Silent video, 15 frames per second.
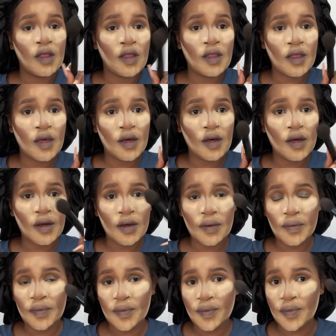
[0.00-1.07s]

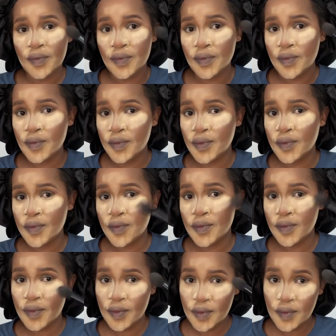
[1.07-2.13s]
the
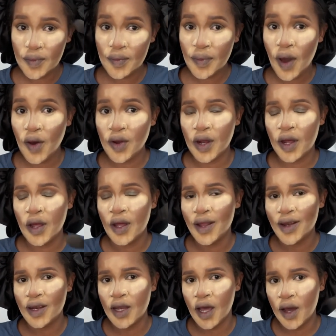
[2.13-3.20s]
powder
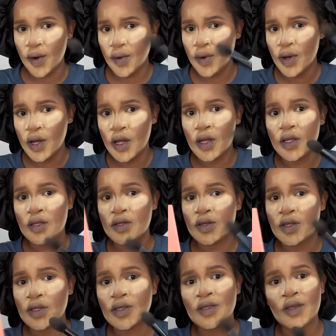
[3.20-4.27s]
now. So
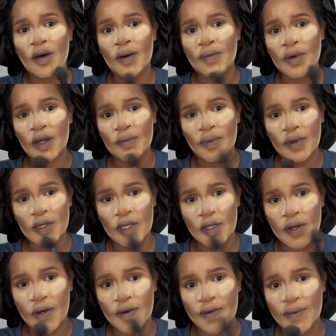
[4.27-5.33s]
this is how I'm gonna brush it
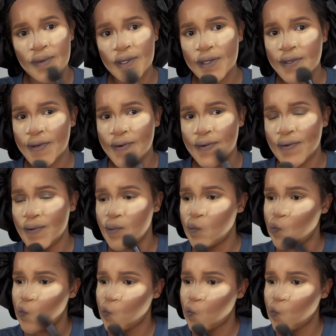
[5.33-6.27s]
off. I'm just gonna go.